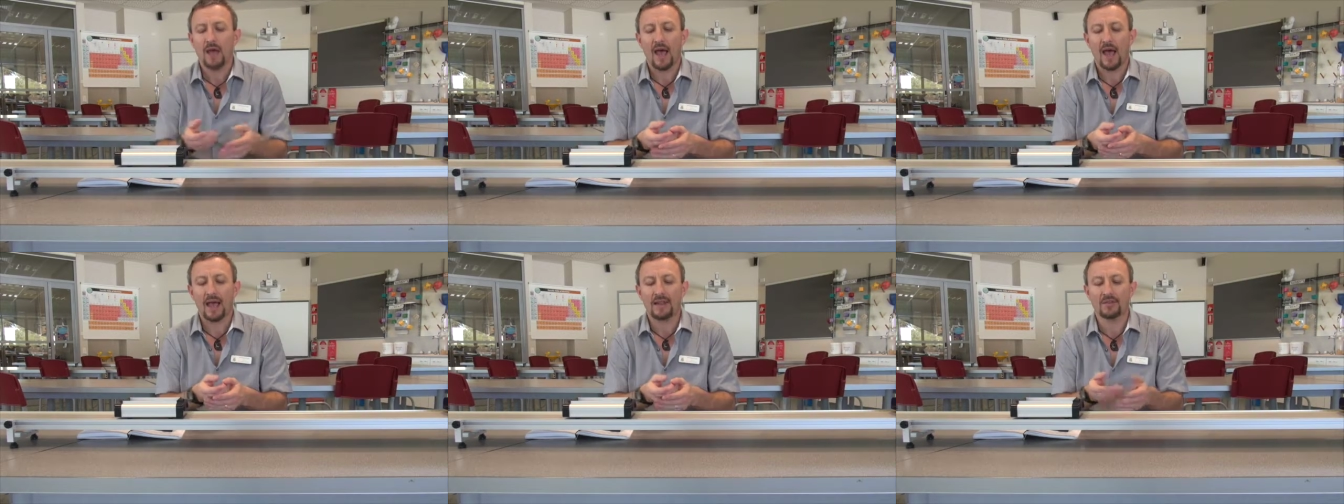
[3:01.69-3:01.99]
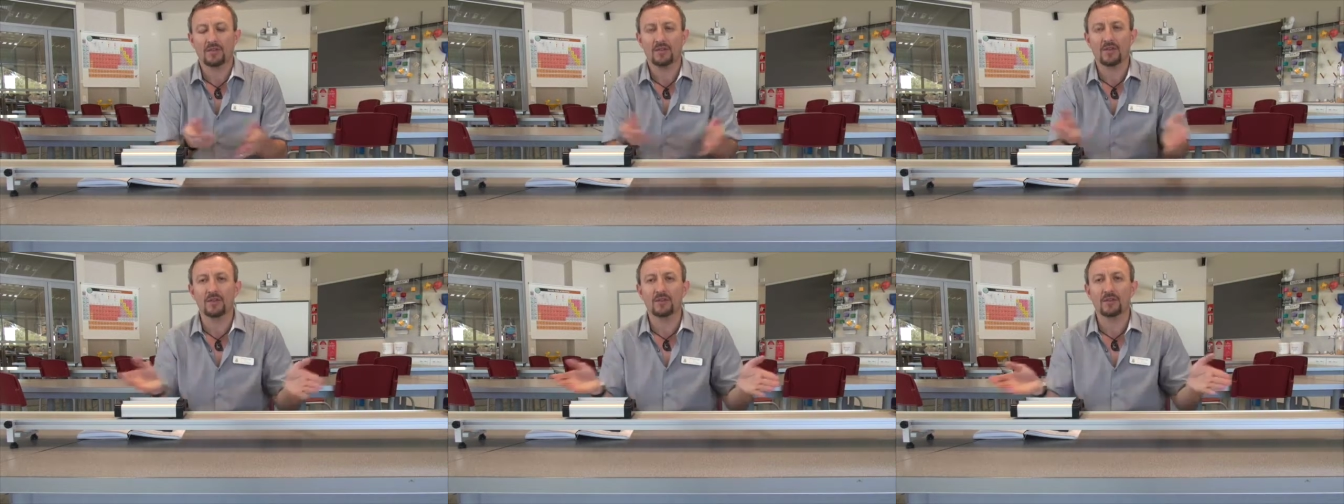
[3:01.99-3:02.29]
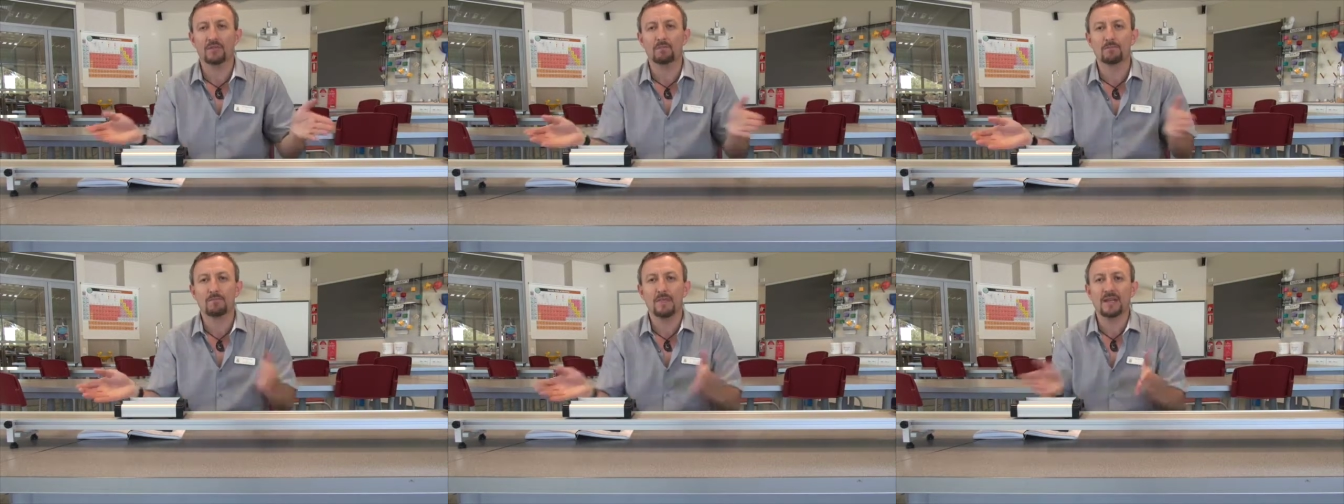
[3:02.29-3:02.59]
and I
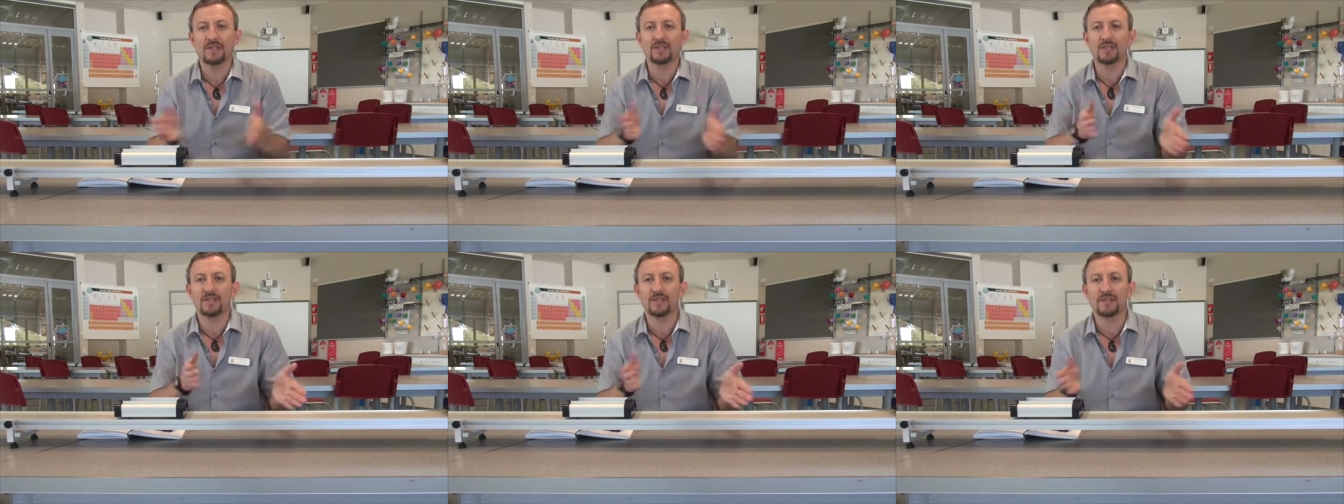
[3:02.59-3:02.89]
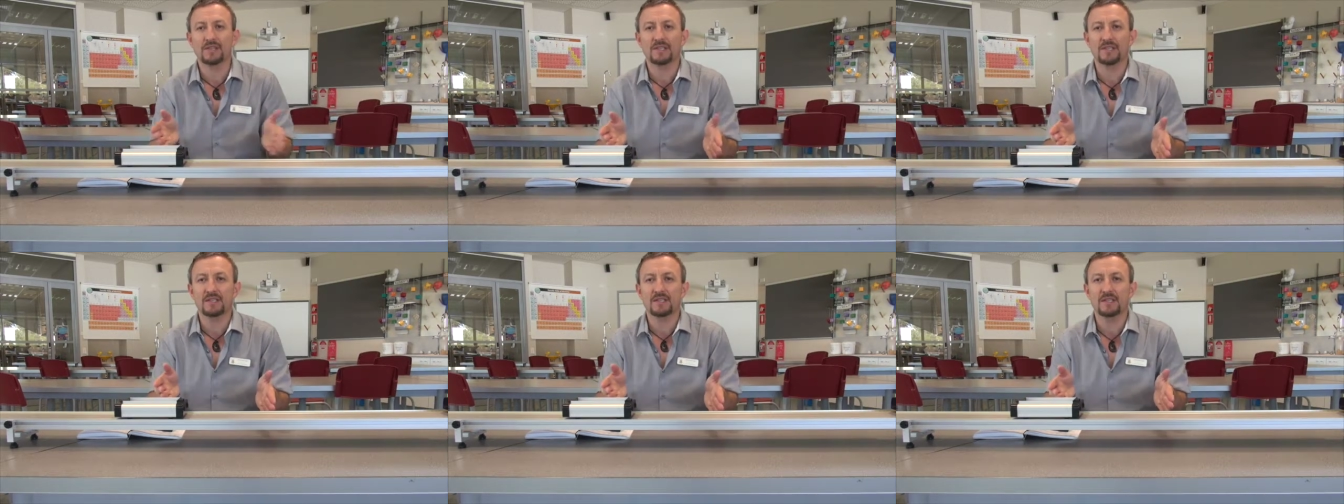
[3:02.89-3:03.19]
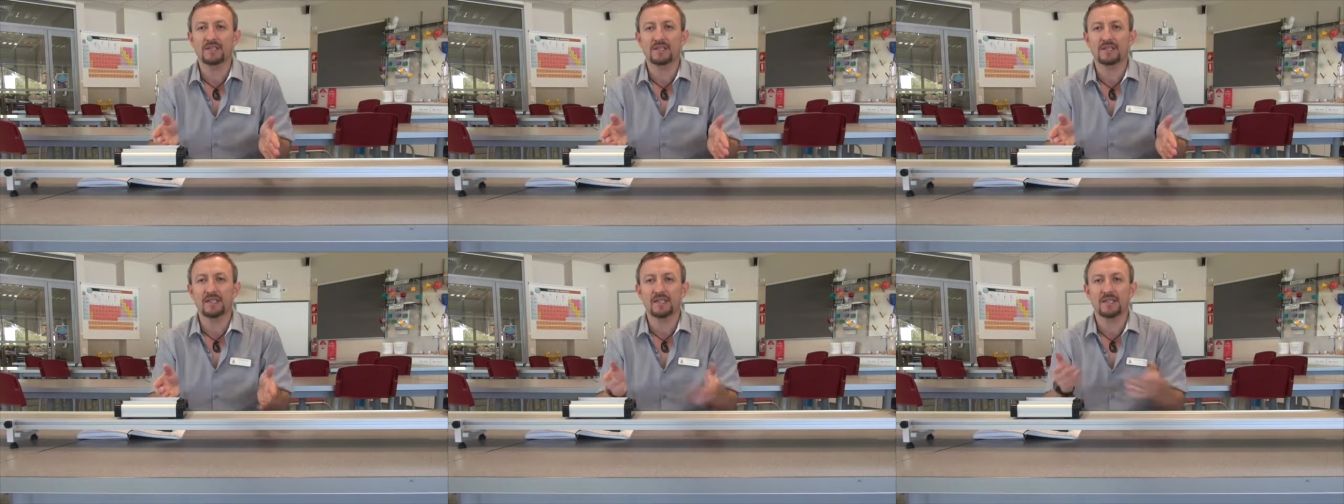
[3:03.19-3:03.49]
could measure the
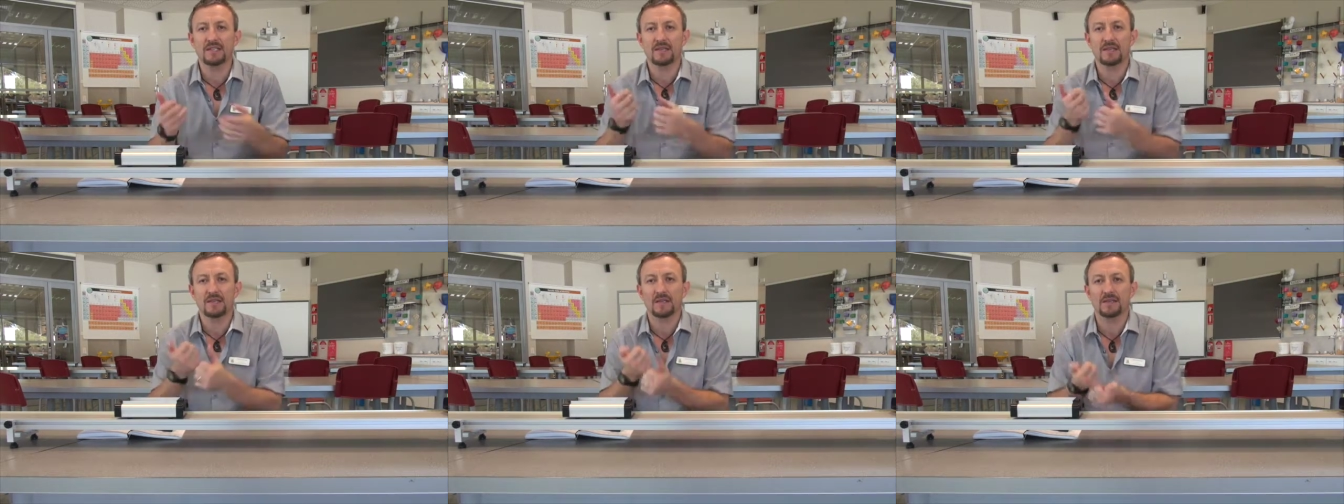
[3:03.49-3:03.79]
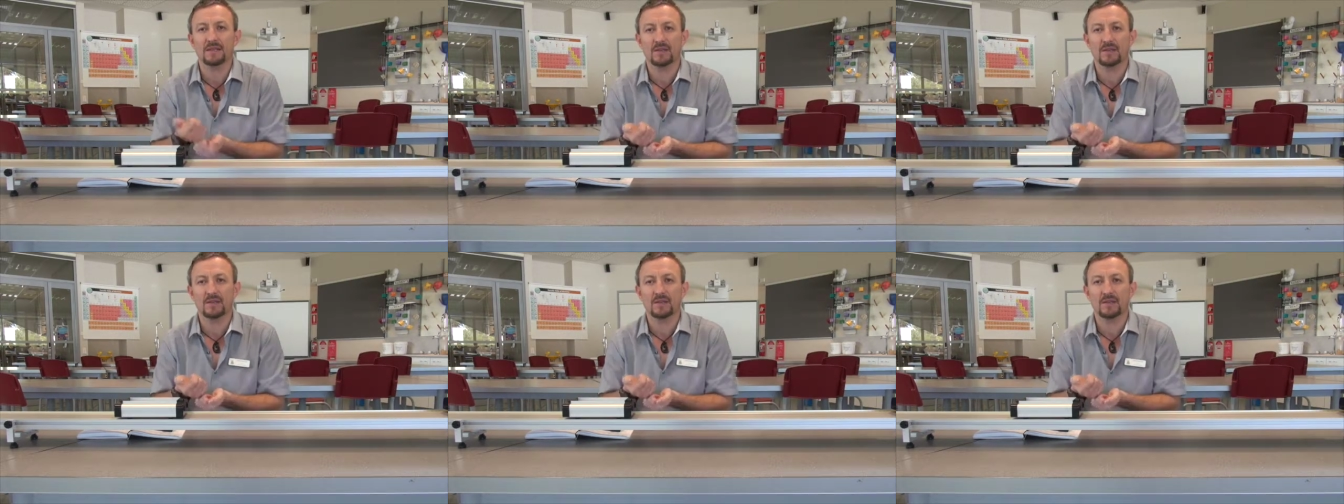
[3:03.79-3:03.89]
distances and the